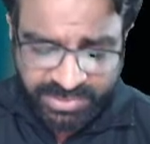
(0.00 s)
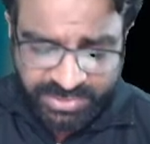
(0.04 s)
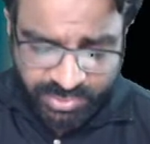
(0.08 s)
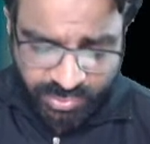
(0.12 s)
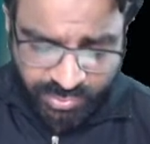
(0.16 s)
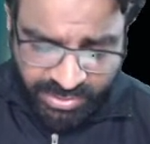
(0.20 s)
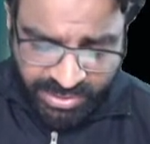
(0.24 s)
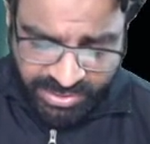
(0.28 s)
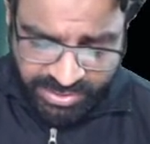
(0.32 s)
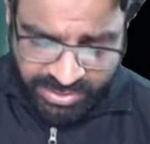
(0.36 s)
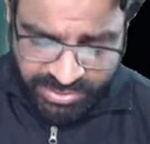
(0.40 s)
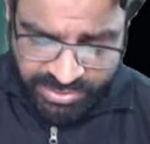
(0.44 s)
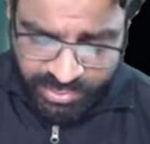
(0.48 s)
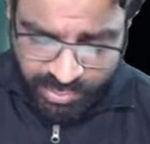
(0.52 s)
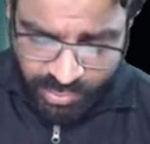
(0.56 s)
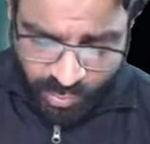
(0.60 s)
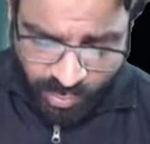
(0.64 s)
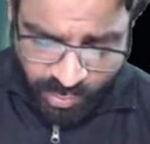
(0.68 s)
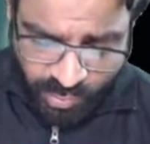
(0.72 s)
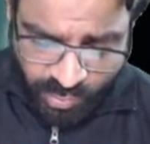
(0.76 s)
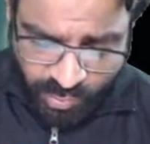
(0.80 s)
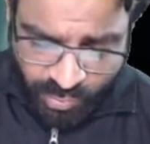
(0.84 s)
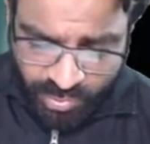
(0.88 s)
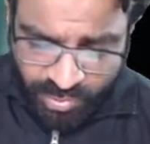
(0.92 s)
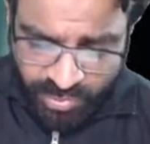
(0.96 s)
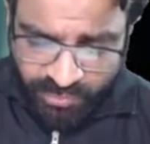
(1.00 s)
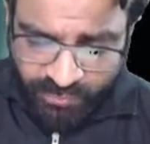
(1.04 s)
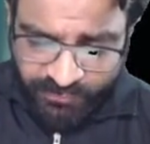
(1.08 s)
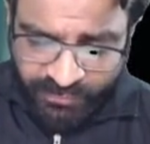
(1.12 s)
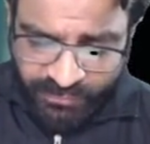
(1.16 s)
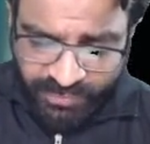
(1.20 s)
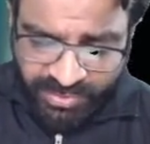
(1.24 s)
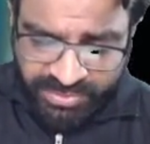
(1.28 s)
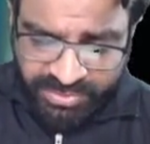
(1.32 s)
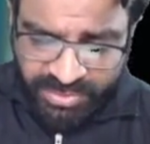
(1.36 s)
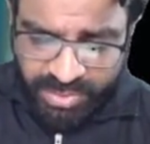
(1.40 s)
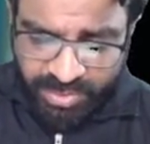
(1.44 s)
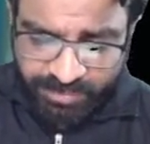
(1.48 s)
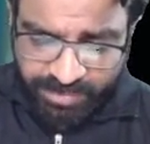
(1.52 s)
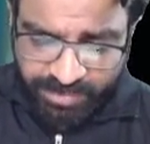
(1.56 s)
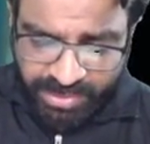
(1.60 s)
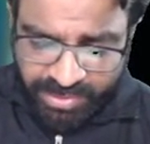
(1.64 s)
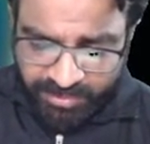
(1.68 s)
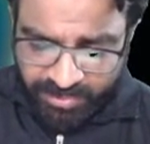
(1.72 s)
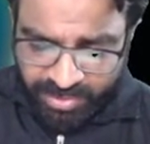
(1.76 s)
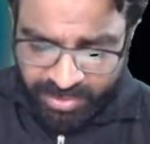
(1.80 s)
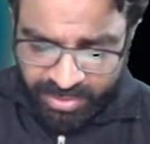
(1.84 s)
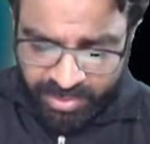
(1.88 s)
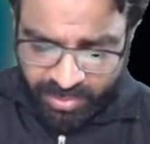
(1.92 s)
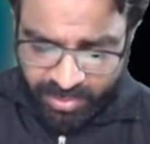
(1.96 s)
So there is no further
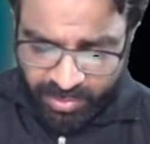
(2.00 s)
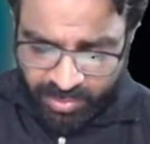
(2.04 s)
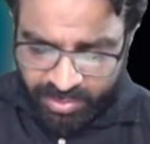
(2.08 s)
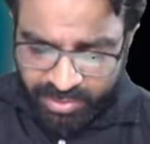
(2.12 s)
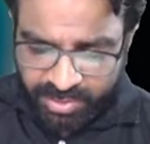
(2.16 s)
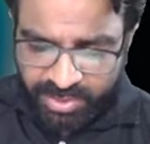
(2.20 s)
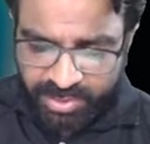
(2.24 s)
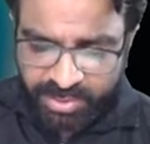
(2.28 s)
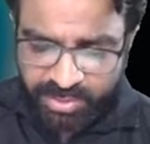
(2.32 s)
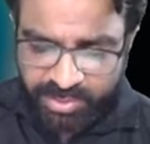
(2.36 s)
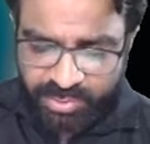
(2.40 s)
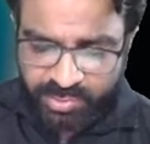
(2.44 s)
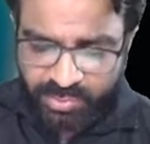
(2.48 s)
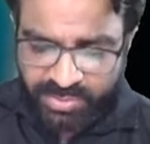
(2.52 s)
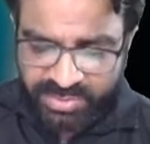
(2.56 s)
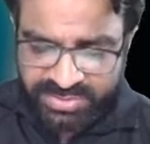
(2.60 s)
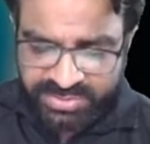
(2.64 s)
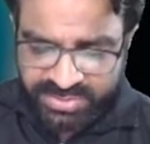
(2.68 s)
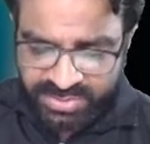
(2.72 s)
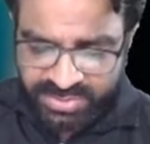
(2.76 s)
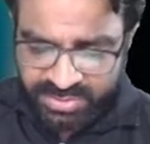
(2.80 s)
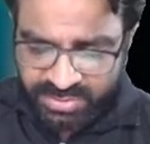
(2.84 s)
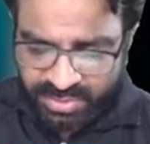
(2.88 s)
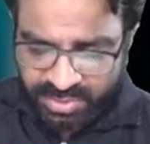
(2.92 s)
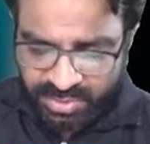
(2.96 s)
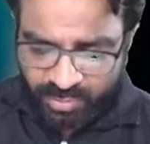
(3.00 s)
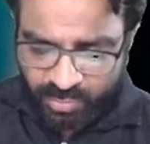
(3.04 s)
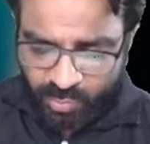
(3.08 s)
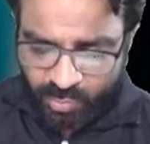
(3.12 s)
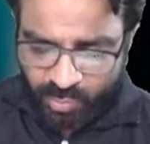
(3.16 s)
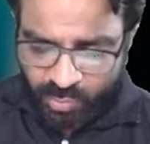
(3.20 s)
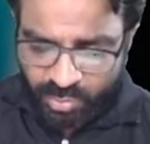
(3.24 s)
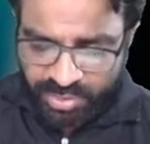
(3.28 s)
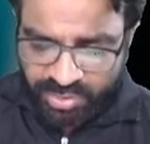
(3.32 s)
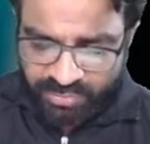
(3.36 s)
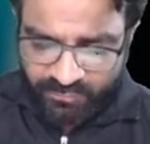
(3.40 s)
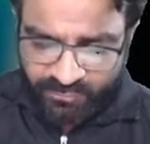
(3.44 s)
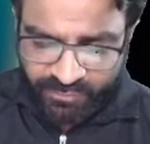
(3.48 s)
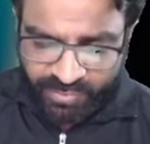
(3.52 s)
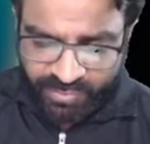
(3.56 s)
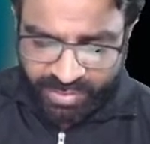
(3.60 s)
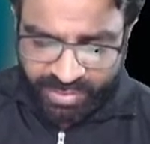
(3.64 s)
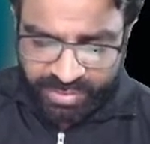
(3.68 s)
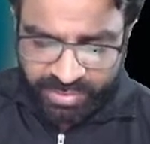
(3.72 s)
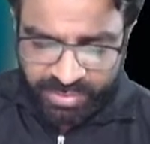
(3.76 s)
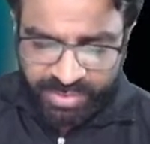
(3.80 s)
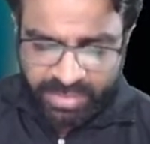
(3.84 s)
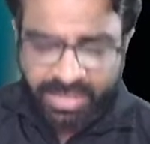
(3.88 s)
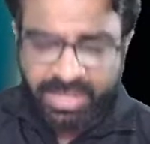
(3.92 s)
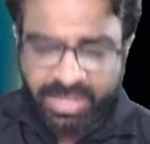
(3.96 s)
amendment in auditing. You can see that only
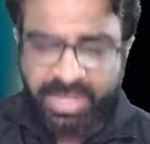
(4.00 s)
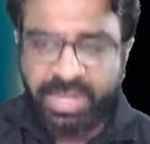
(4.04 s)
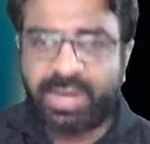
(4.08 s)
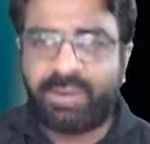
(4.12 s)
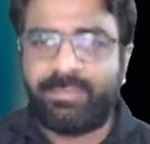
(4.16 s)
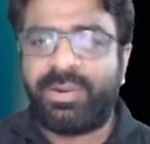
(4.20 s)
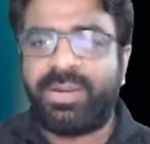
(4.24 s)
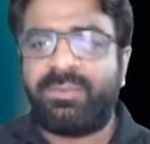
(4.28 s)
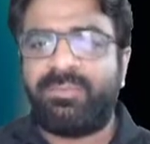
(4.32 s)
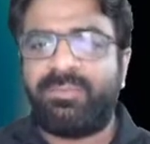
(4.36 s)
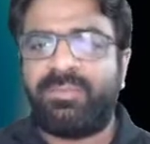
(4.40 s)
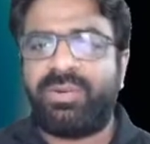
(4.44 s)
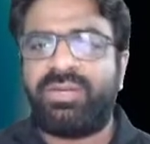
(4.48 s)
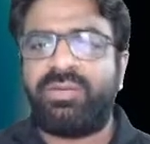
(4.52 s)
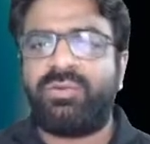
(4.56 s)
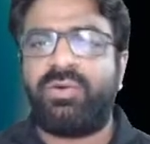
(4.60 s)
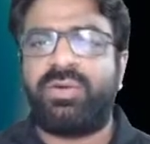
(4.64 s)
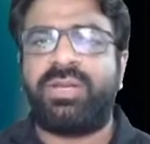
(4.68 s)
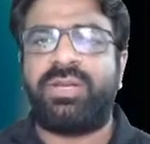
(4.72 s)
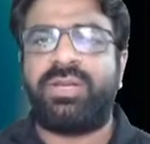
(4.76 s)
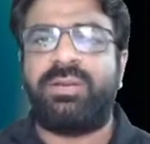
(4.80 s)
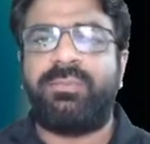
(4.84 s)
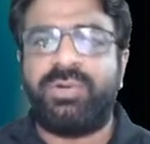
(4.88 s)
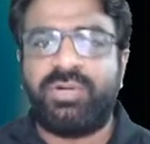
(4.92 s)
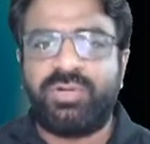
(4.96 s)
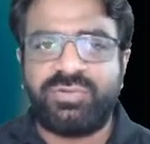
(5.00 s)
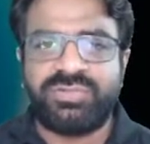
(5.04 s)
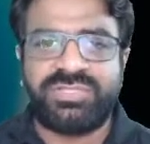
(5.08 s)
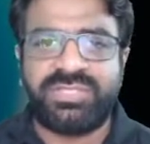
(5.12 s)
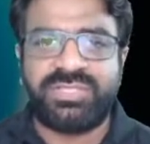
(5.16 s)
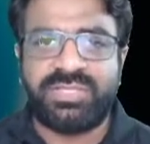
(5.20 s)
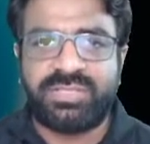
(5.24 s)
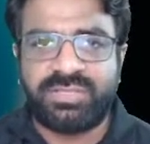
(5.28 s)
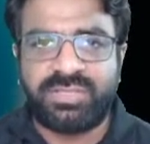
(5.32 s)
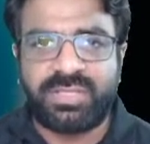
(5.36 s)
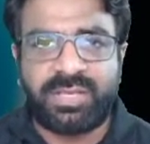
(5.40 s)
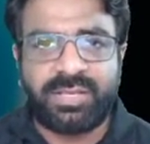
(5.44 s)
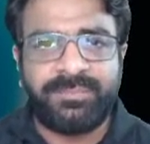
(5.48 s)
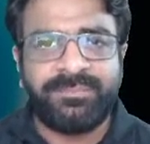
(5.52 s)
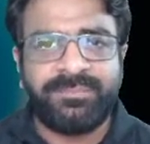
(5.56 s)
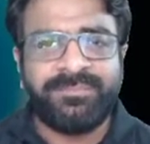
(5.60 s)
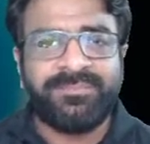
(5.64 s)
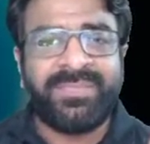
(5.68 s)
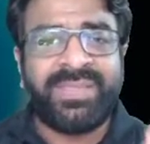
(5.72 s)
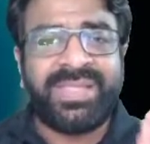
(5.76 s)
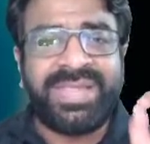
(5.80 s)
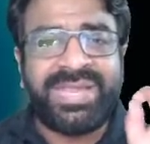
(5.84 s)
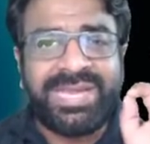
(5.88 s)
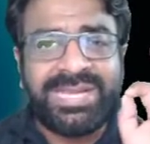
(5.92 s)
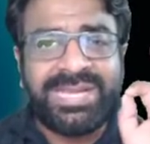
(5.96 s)
one amendment you are able to see in the
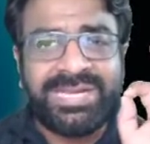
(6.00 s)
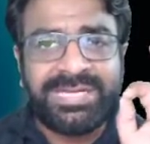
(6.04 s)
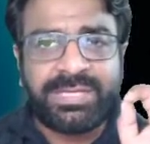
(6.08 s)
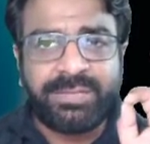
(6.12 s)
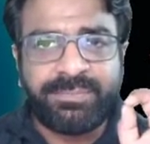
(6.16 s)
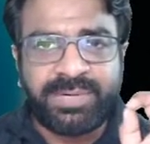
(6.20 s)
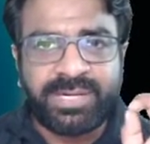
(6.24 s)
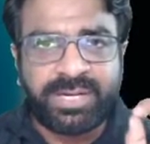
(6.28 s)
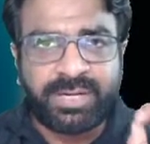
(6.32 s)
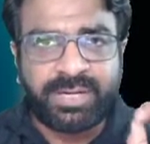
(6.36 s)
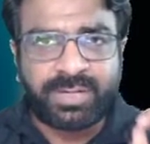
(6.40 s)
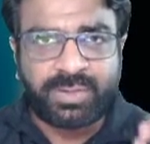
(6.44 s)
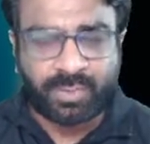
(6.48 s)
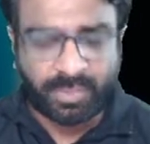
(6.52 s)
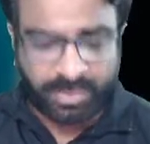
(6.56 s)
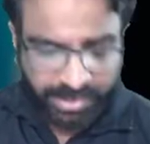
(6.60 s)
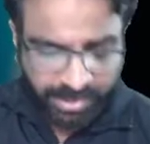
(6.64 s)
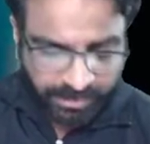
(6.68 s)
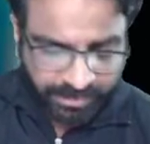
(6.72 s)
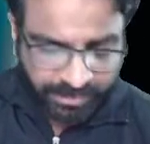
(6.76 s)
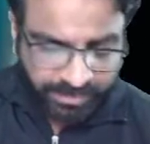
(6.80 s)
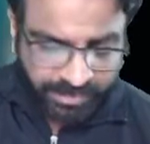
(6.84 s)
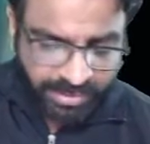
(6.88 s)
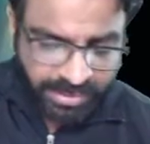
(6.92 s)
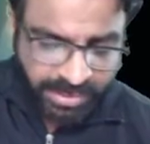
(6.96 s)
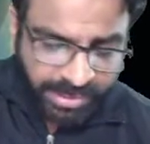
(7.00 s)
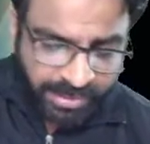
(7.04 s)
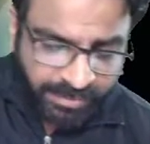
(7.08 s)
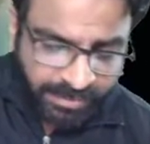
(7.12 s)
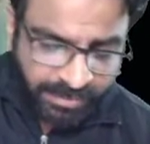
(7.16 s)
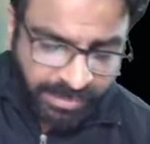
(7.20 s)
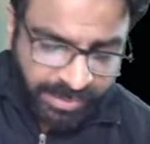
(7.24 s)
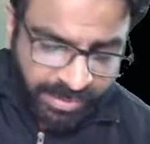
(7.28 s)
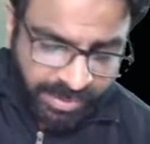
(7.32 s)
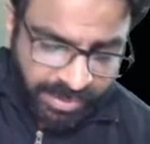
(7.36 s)
intermediate audit, right?